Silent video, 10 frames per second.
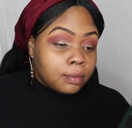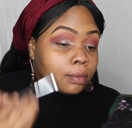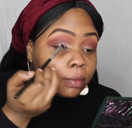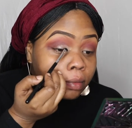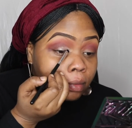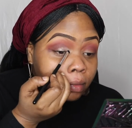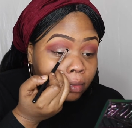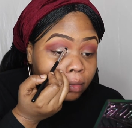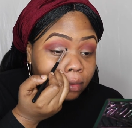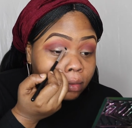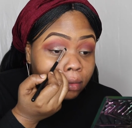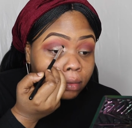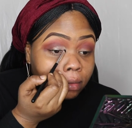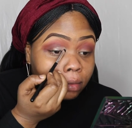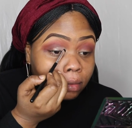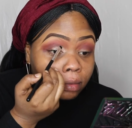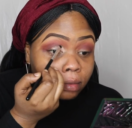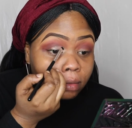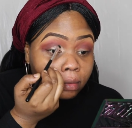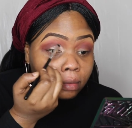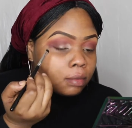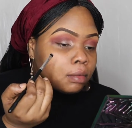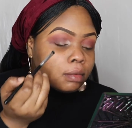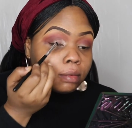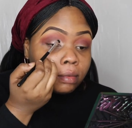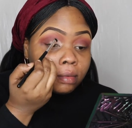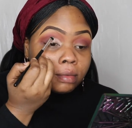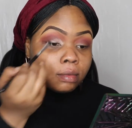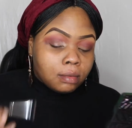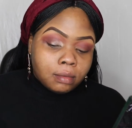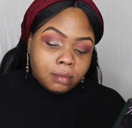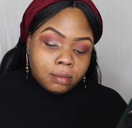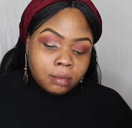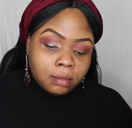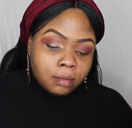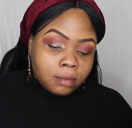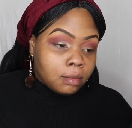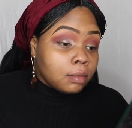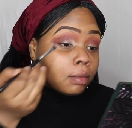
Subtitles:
(no one is talking)